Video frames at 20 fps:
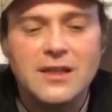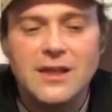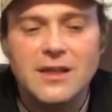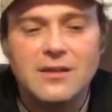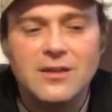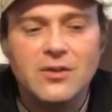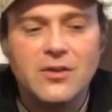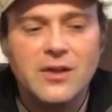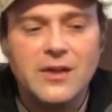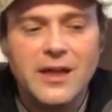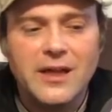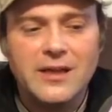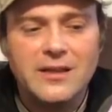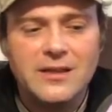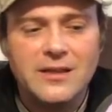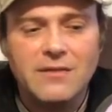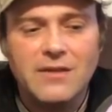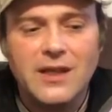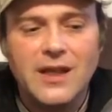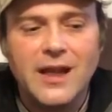that the only
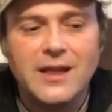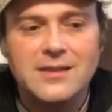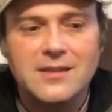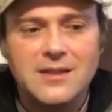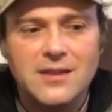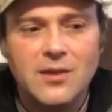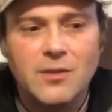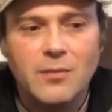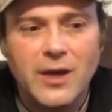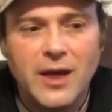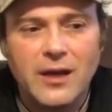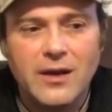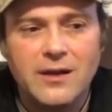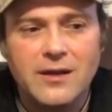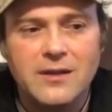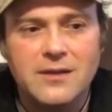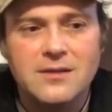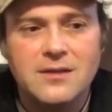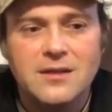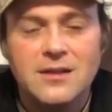negativity I see about
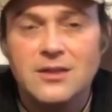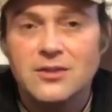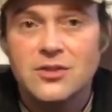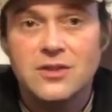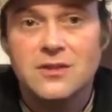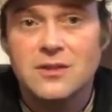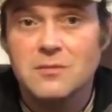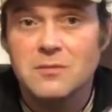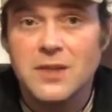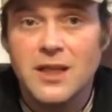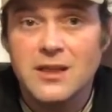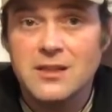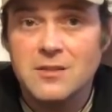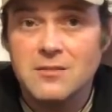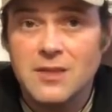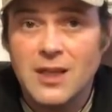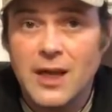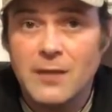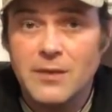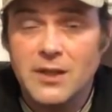it is just take
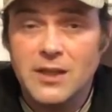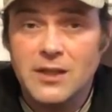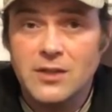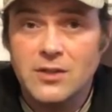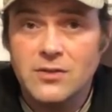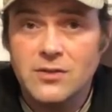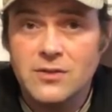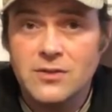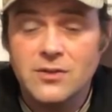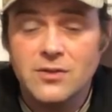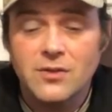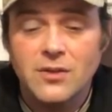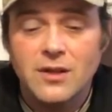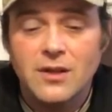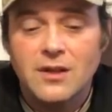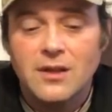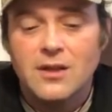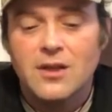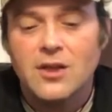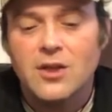some time to get used to.
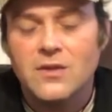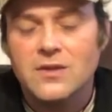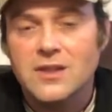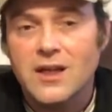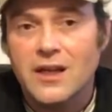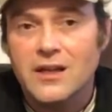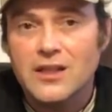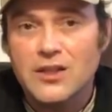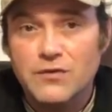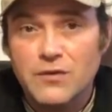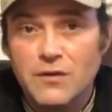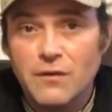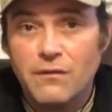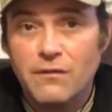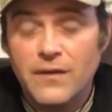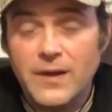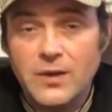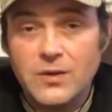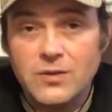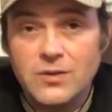It's got a different
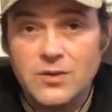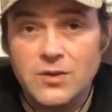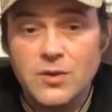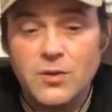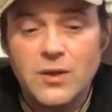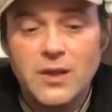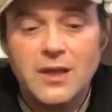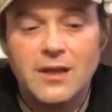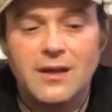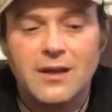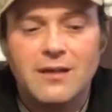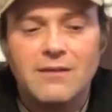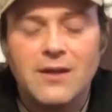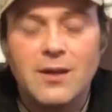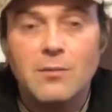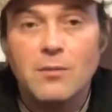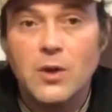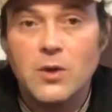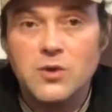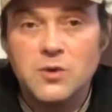feel to it
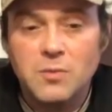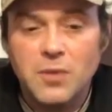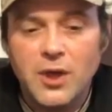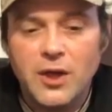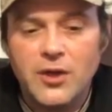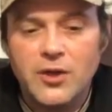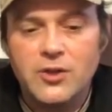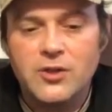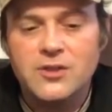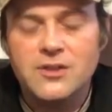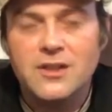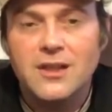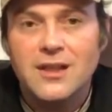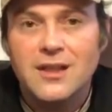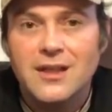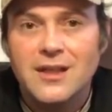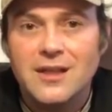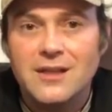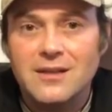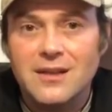than most putters.
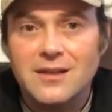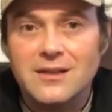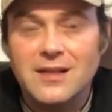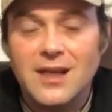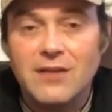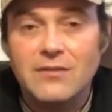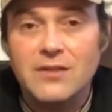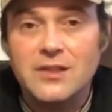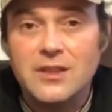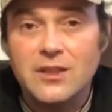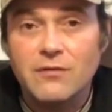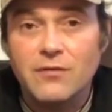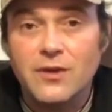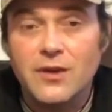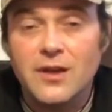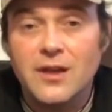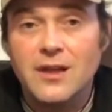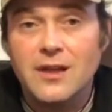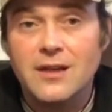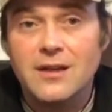It does have a
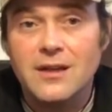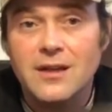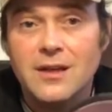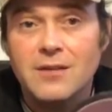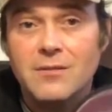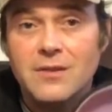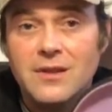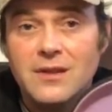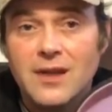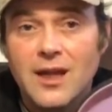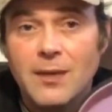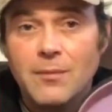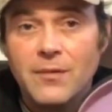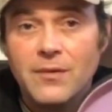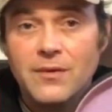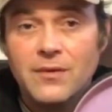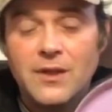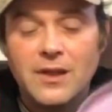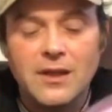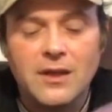different in-depth
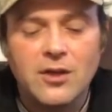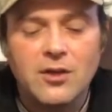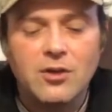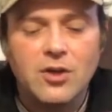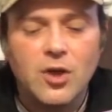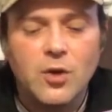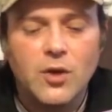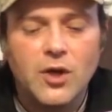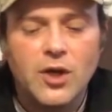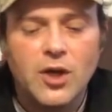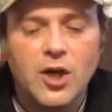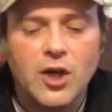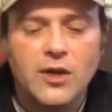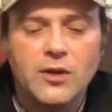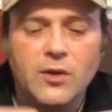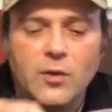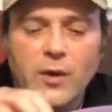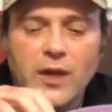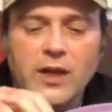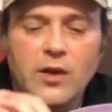thing here going
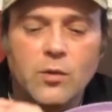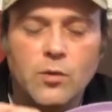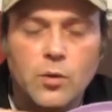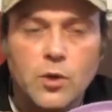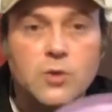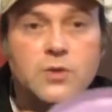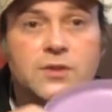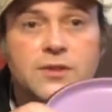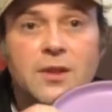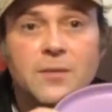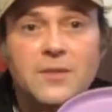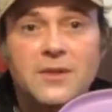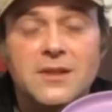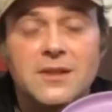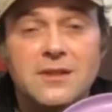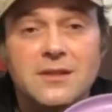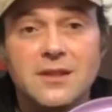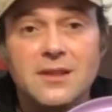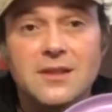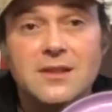on. The way it rolls up to
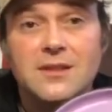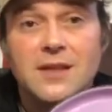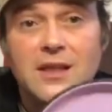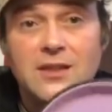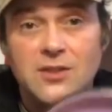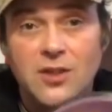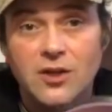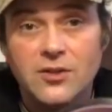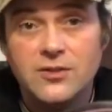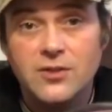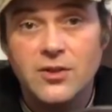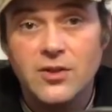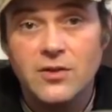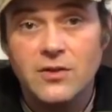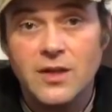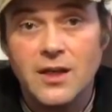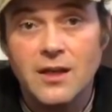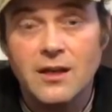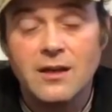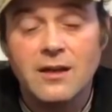the disc, that's also
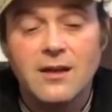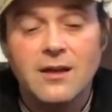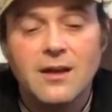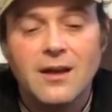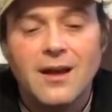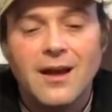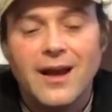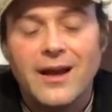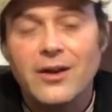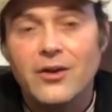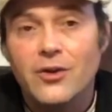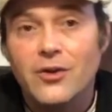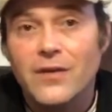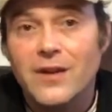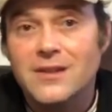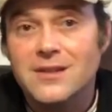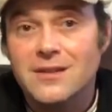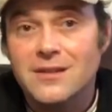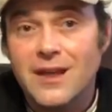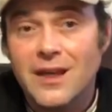unique. I don't know
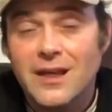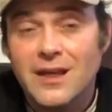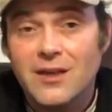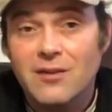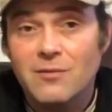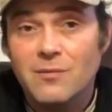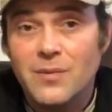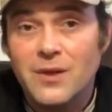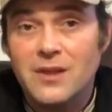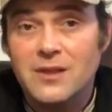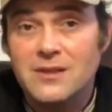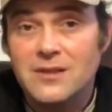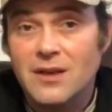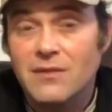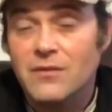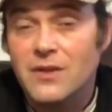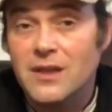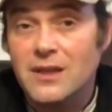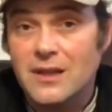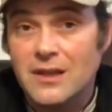that's a negative, but it's
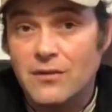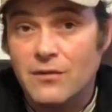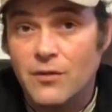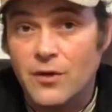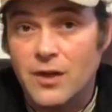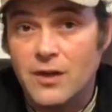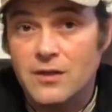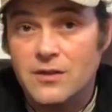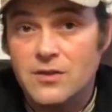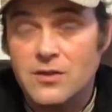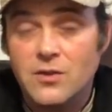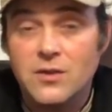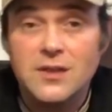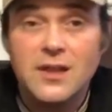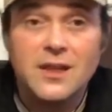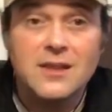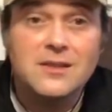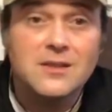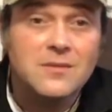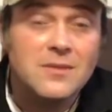definitely different. So it
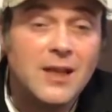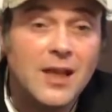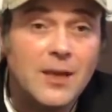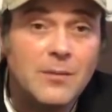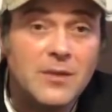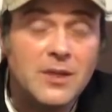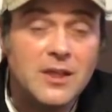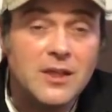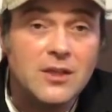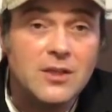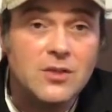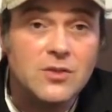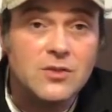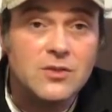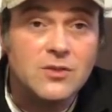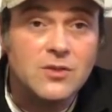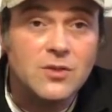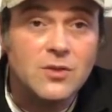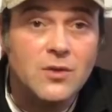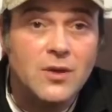takes some time to get
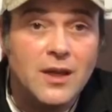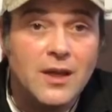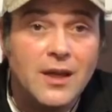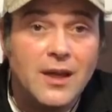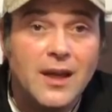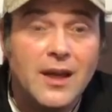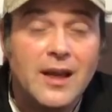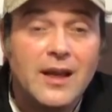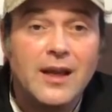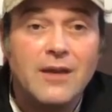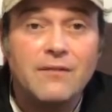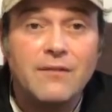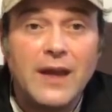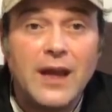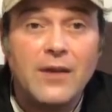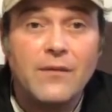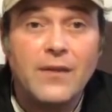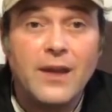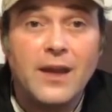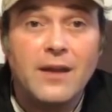used to. And I
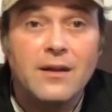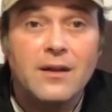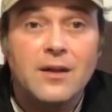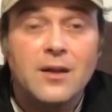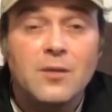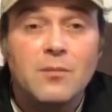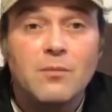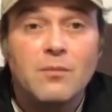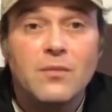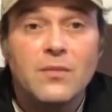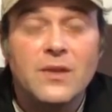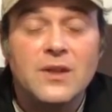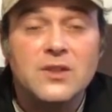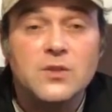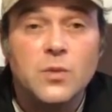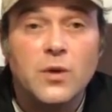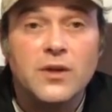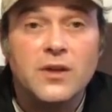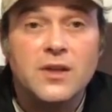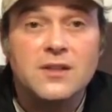found that
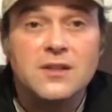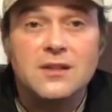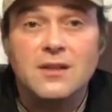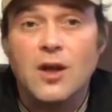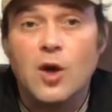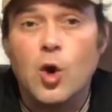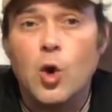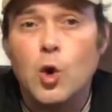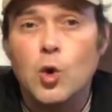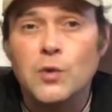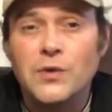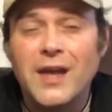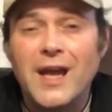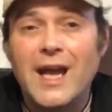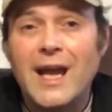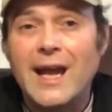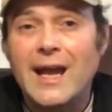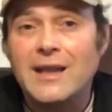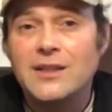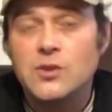this one doesn't hold
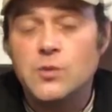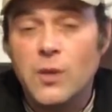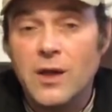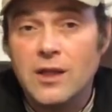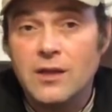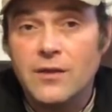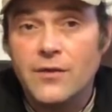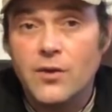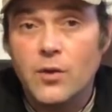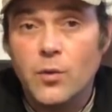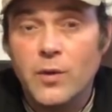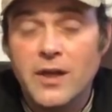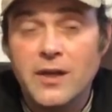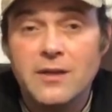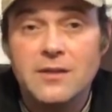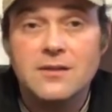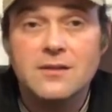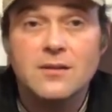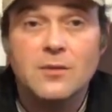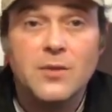as well in the
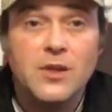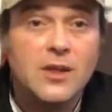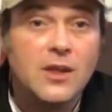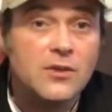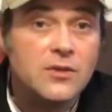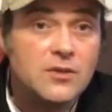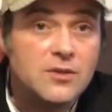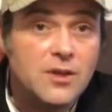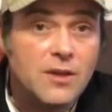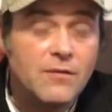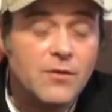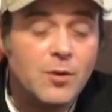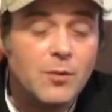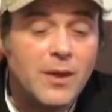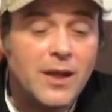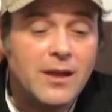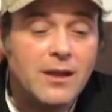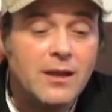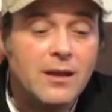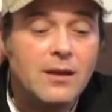wind as some of the other stuff they're
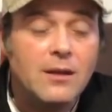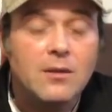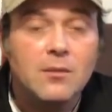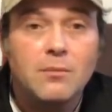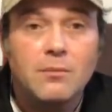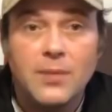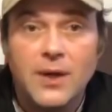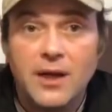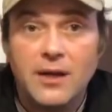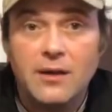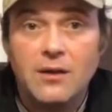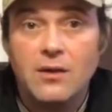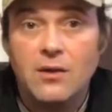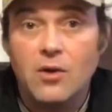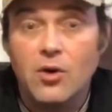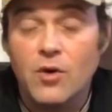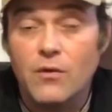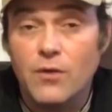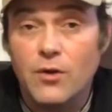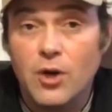making, but
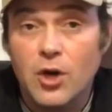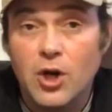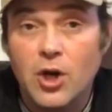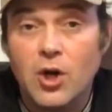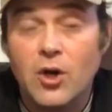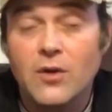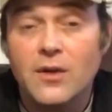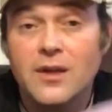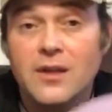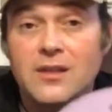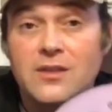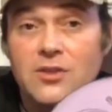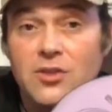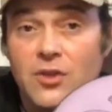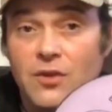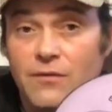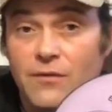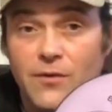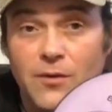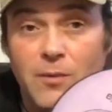overall, it's
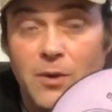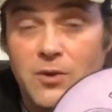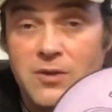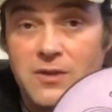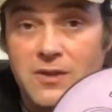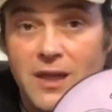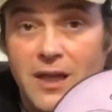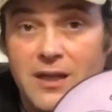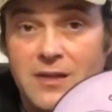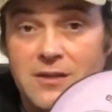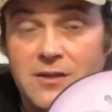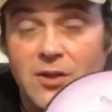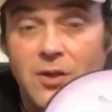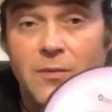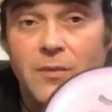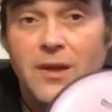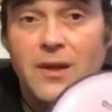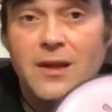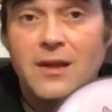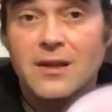good for most days.
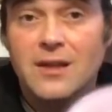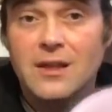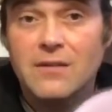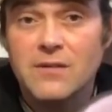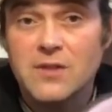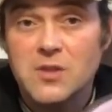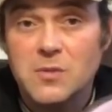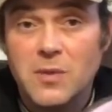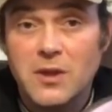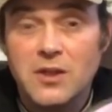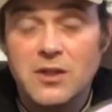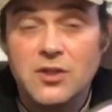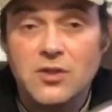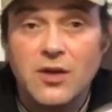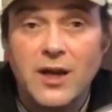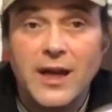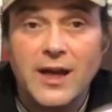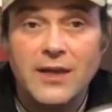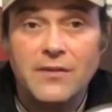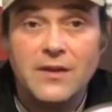So give the spin a
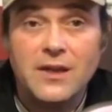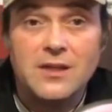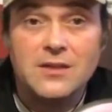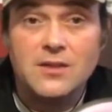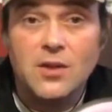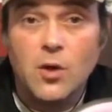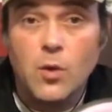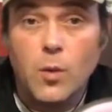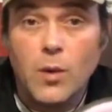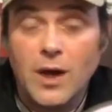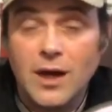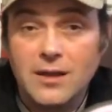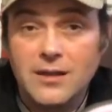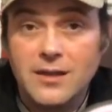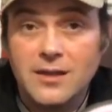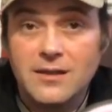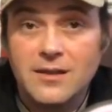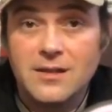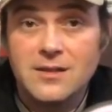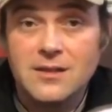try. I think it's a
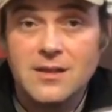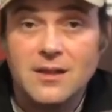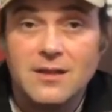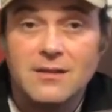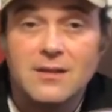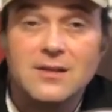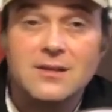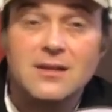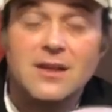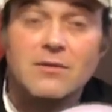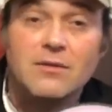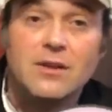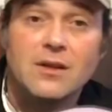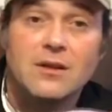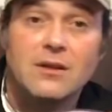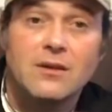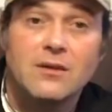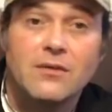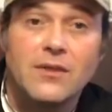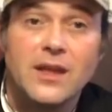quality disc, and let's give
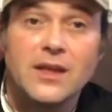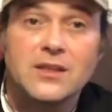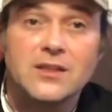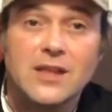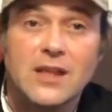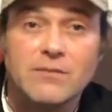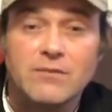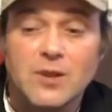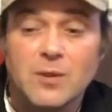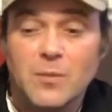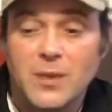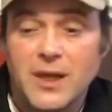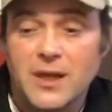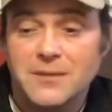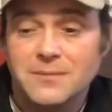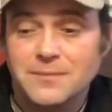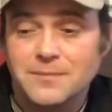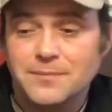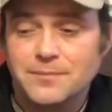a thanks to MVP.